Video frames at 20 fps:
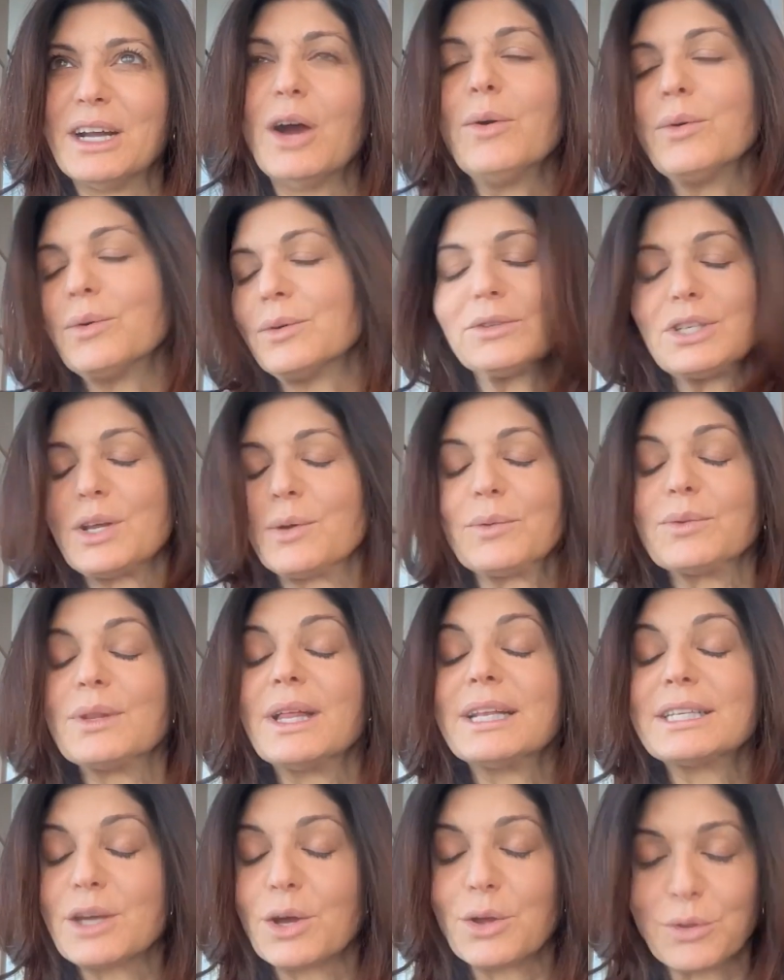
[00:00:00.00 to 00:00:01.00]
Oh, so
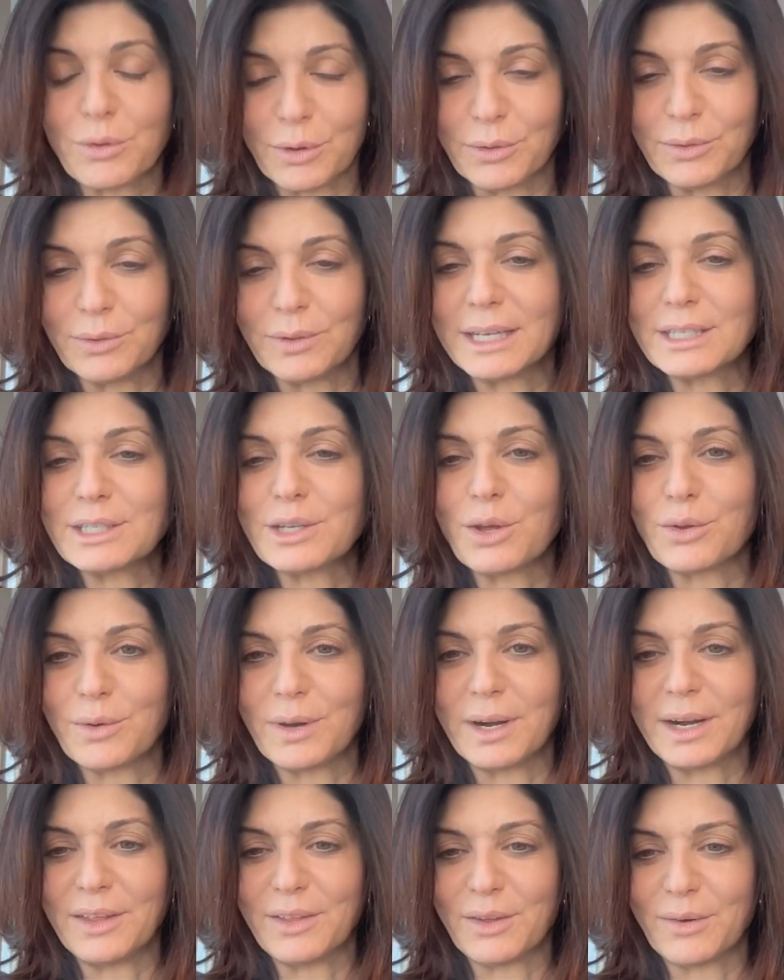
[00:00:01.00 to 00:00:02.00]
let's go through
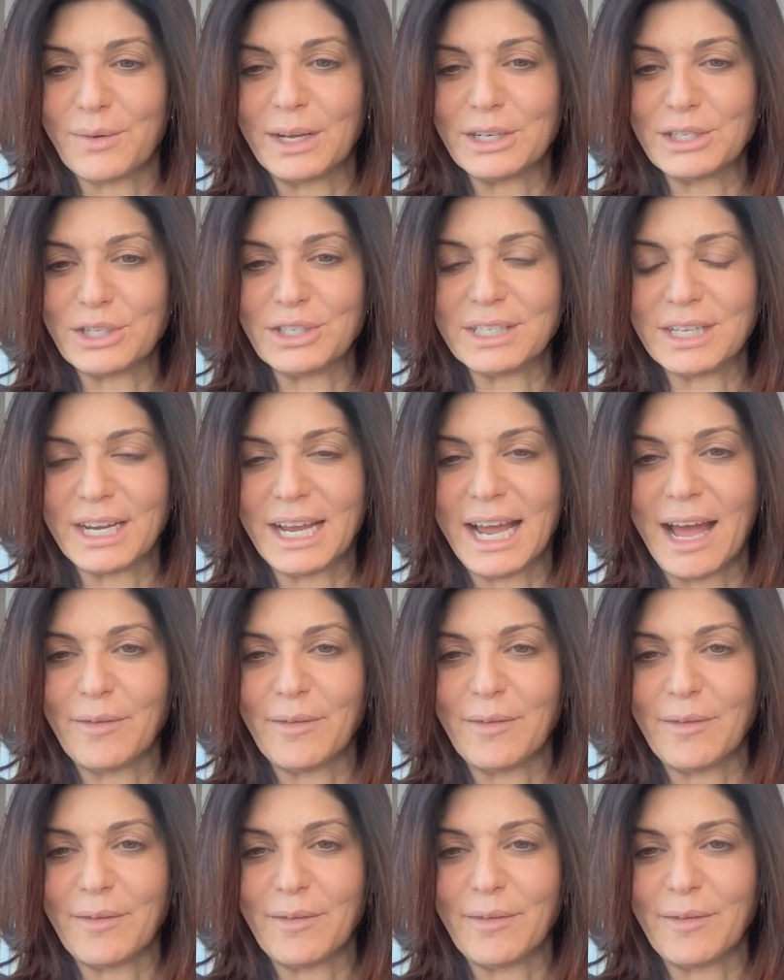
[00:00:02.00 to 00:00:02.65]
any of the questions that you